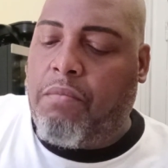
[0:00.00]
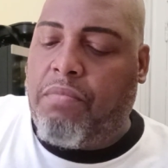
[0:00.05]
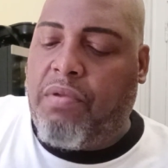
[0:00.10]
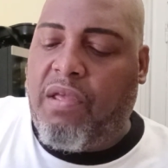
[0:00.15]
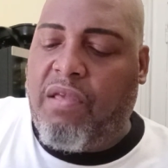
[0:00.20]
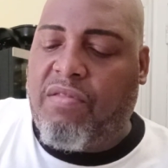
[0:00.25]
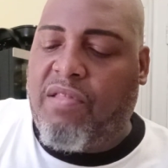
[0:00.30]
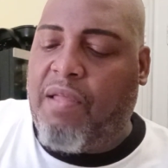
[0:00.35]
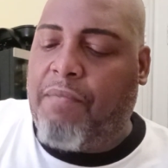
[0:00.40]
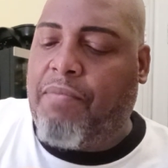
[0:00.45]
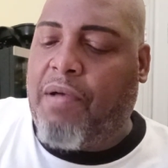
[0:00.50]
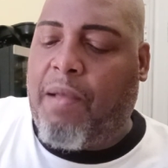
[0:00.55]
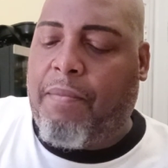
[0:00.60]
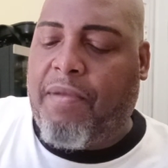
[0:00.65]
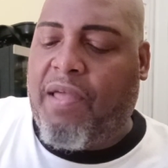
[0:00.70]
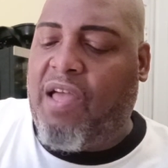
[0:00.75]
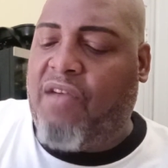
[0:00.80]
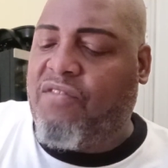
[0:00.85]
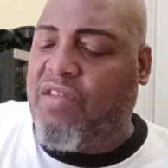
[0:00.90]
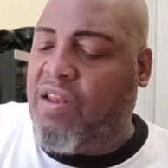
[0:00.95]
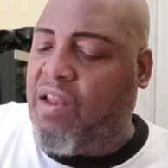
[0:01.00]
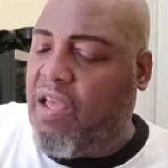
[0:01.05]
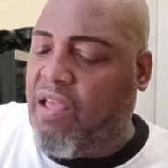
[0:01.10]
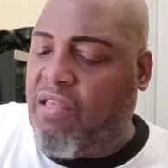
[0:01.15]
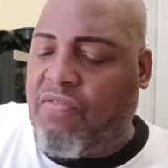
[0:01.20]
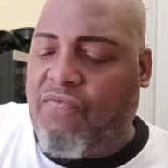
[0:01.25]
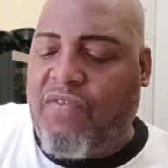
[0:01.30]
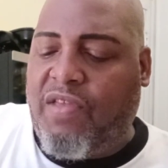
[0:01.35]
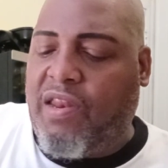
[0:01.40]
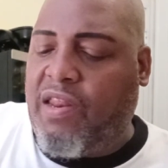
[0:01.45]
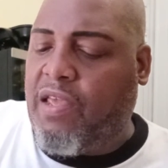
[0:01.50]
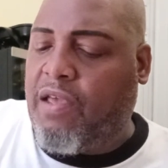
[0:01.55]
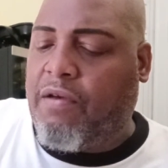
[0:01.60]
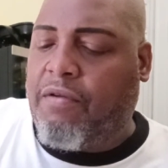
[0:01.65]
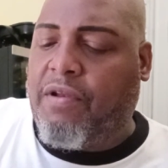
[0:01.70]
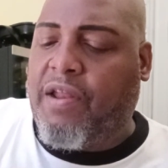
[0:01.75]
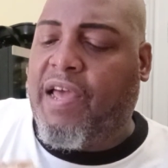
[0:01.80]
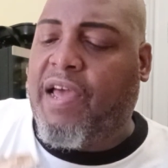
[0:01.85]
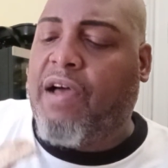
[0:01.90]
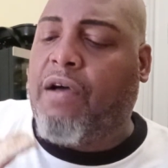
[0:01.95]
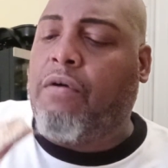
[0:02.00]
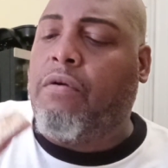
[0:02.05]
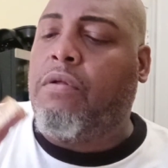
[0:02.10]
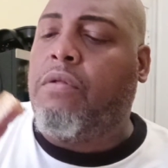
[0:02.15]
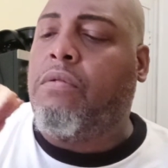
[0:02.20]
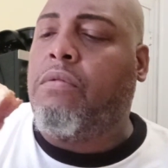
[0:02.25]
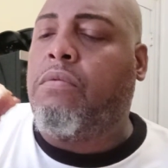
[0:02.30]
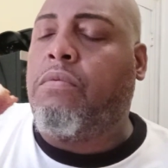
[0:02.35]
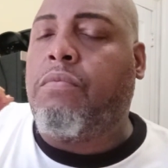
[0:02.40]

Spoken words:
Please let Papa have a nice video now.